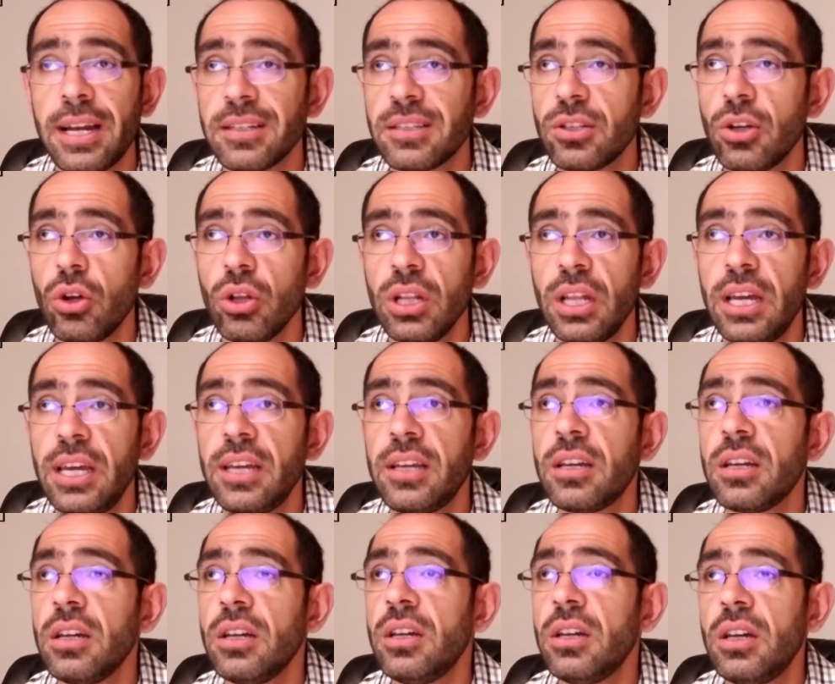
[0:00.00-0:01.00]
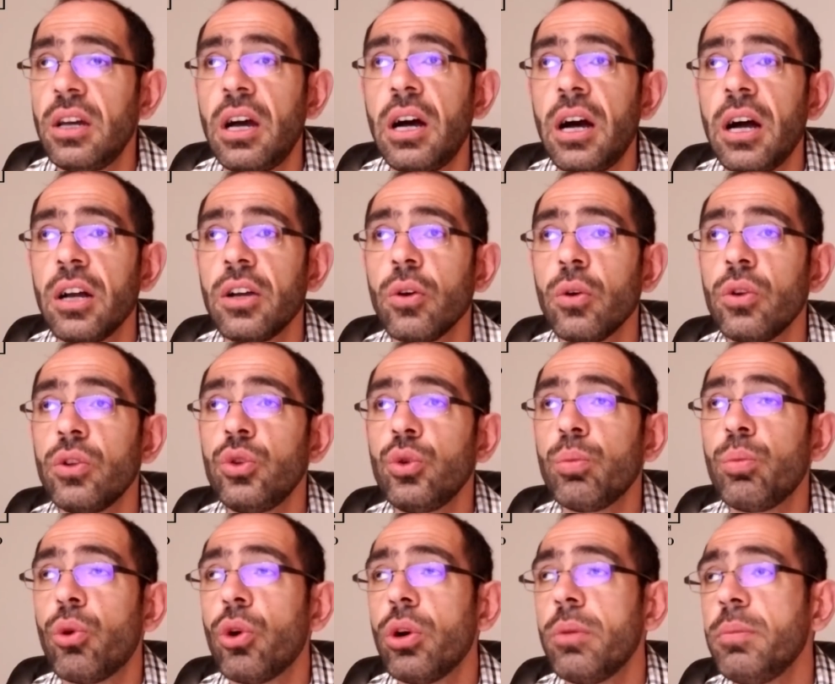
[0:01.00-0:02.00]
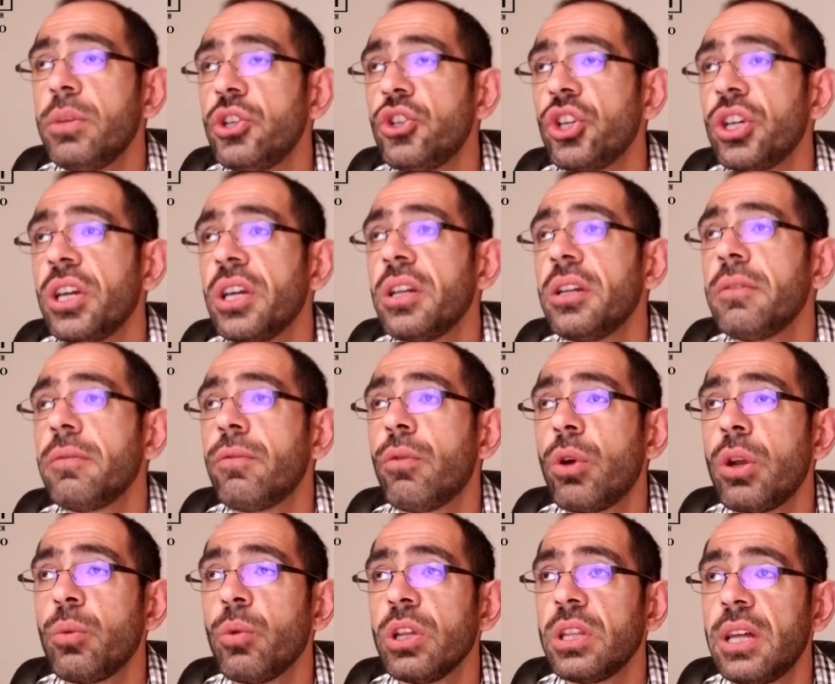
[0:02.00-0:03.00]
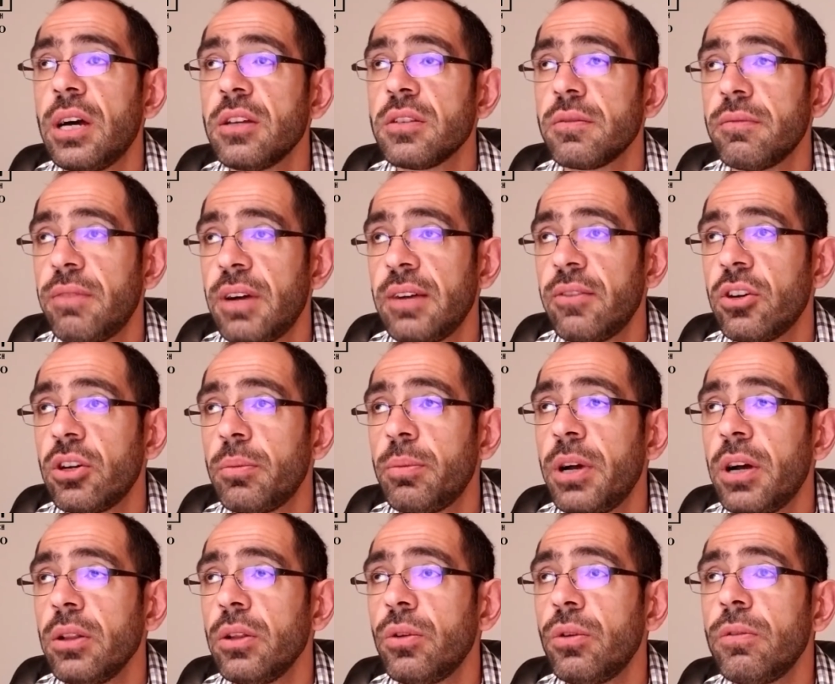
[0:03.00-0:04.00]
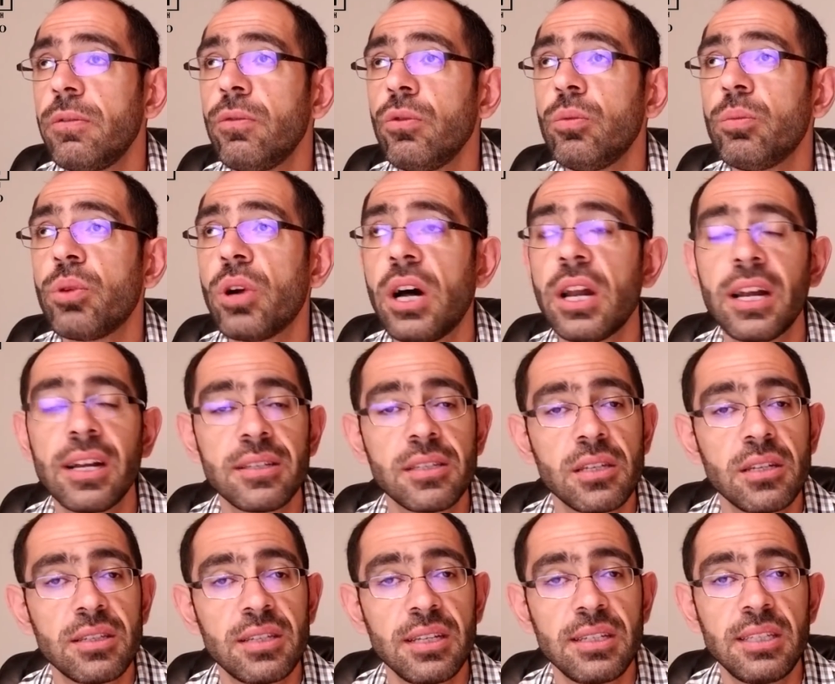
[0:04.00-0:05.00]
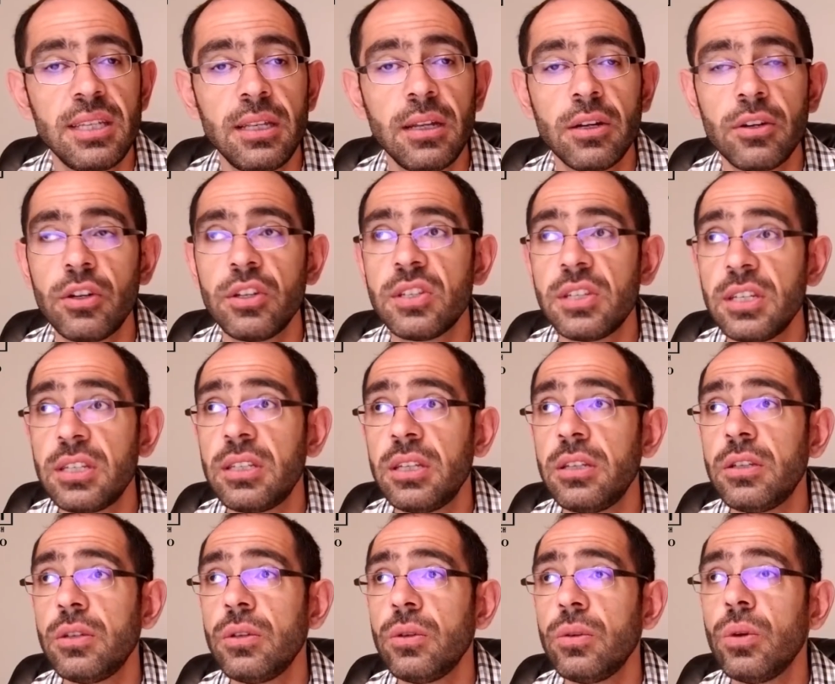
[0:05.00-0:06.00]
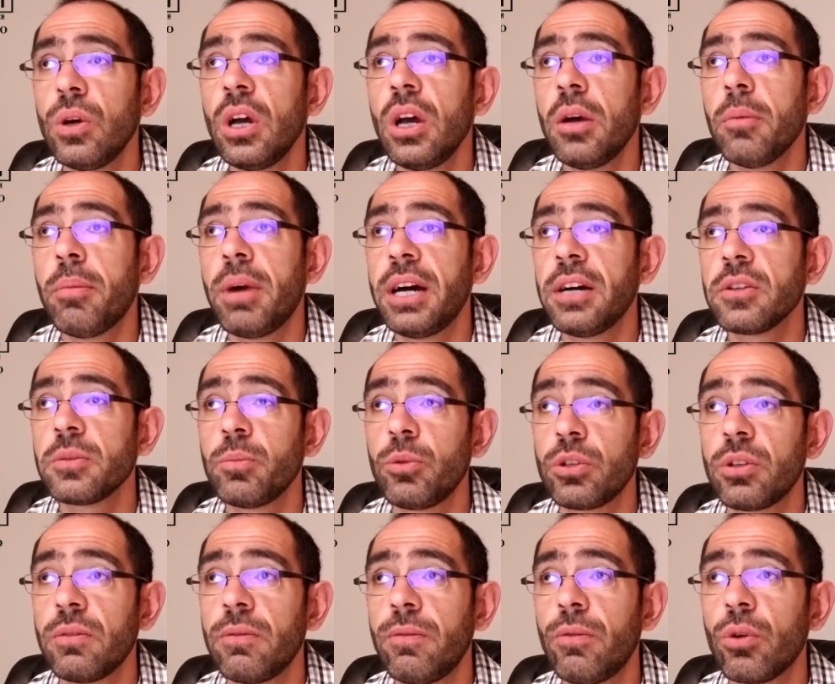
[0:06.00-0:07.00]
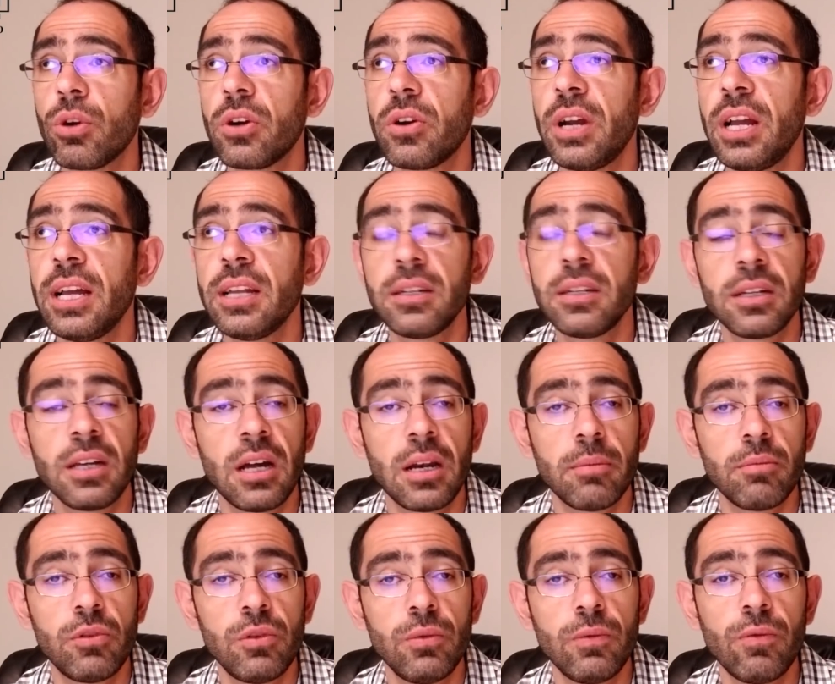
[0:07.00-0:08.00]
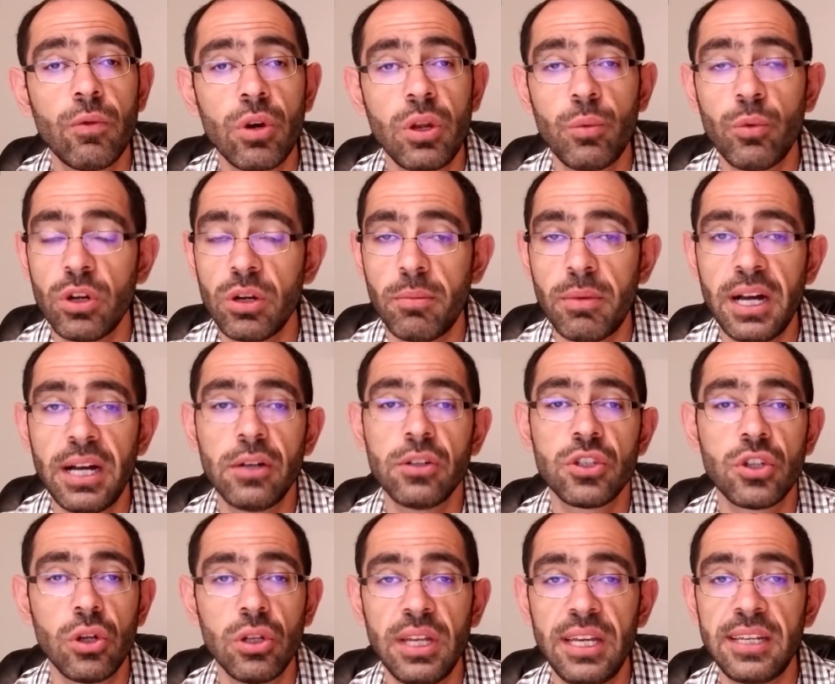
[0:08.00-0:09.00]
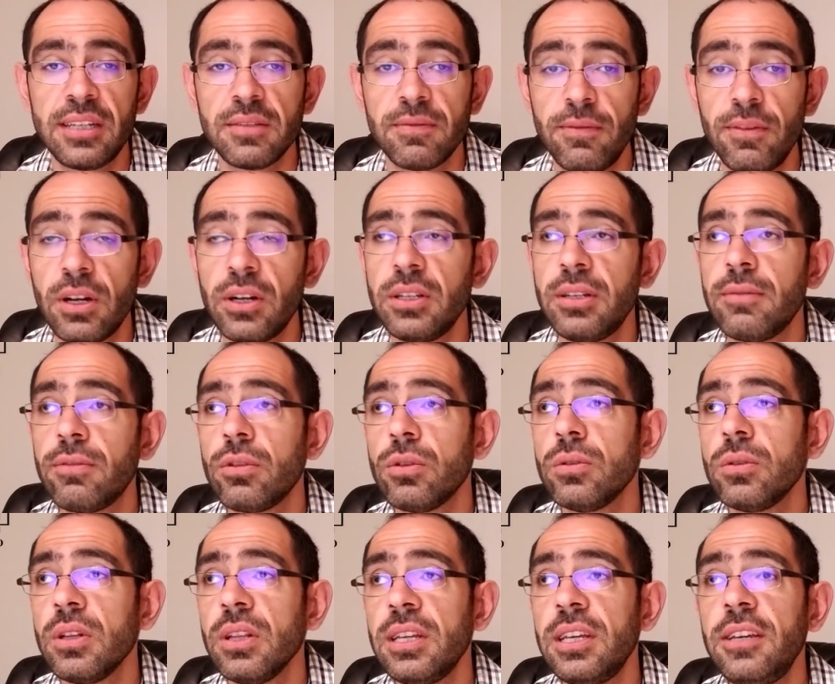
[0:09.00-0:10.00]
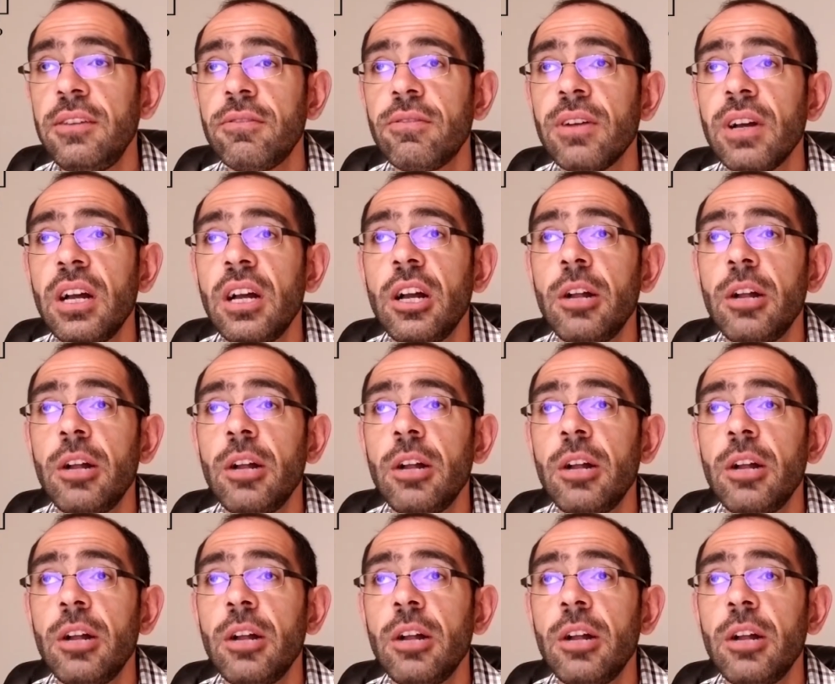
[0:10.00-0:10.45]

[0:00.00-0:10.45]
Salt Lake, going to Newport, Michigan, 41,500 pound load of food products, 1,662 miles booked at $4,000, got him $241 a mile. Salt Lake is very difficult to leave.